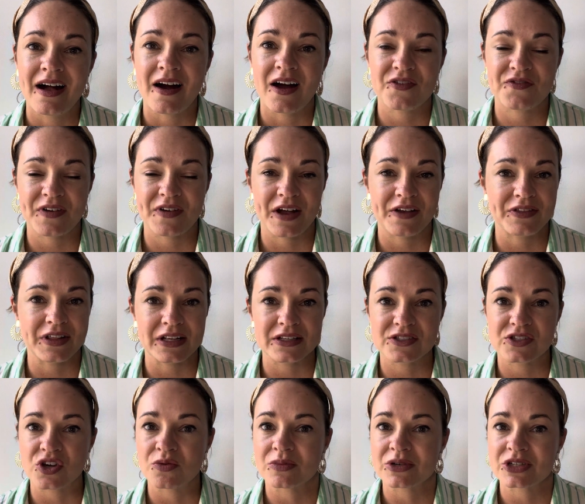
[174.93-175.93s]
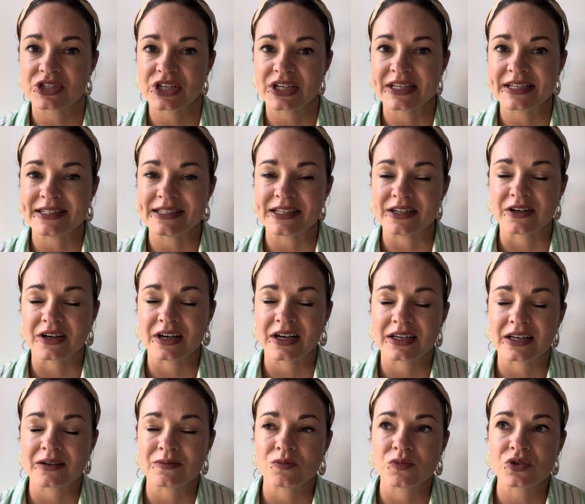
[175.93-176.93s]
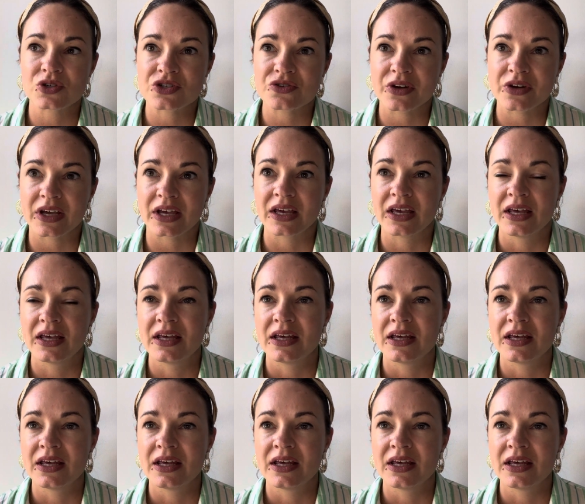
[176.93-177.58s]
I found that so much easier, and I'm wondering,